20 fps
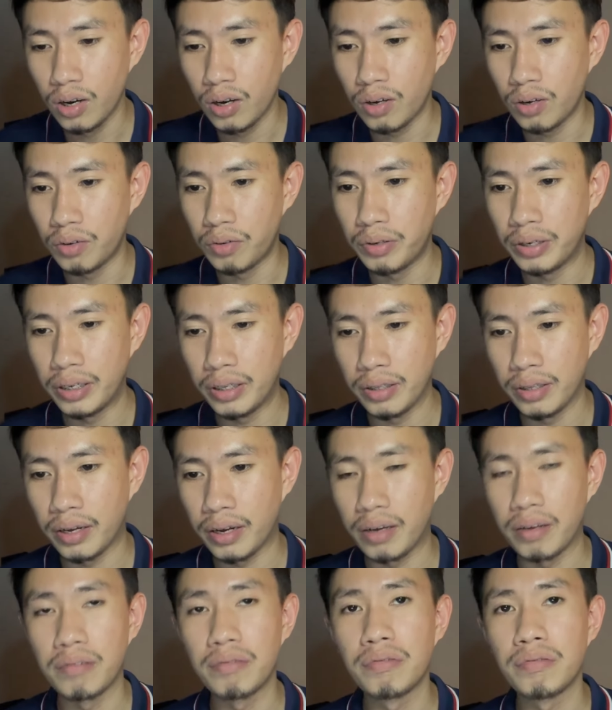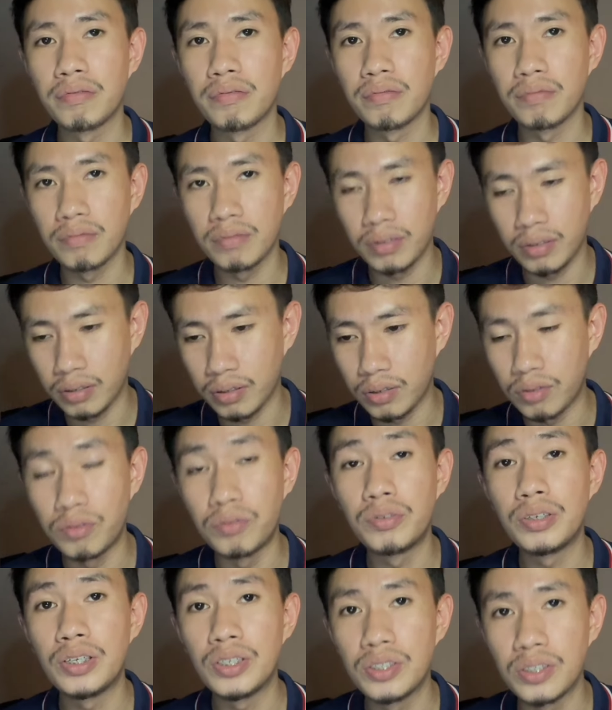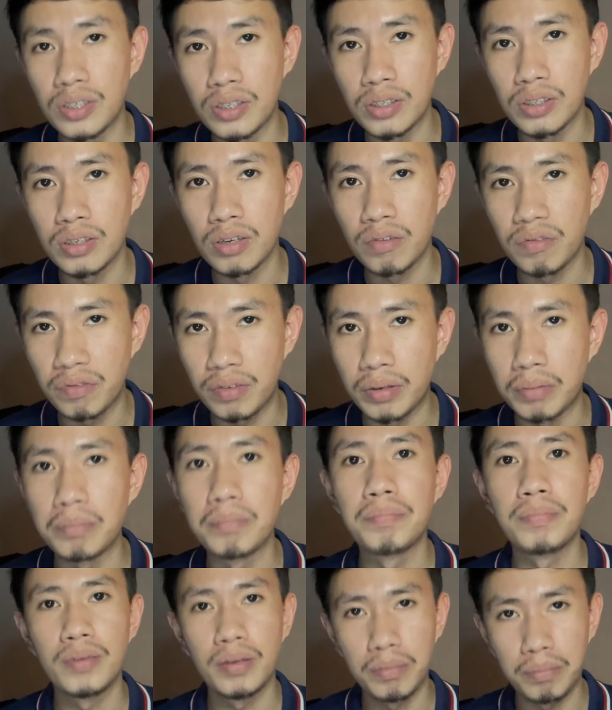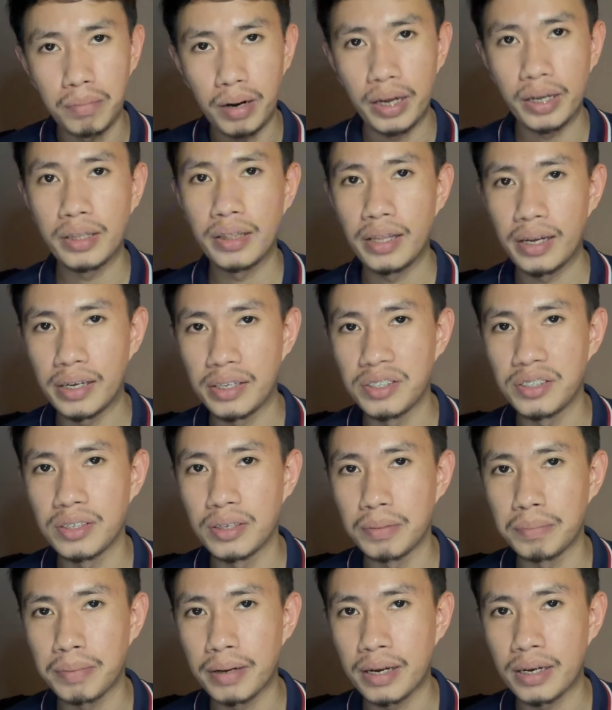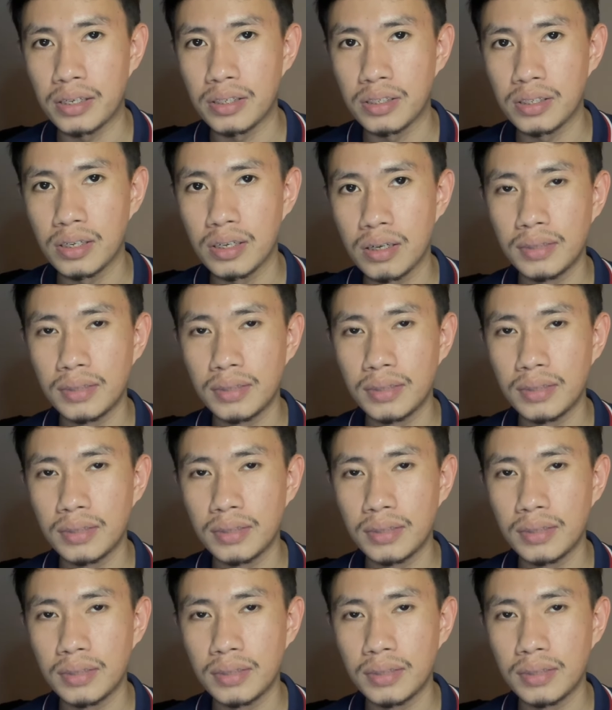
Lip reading: real life reasons from my clients in the past.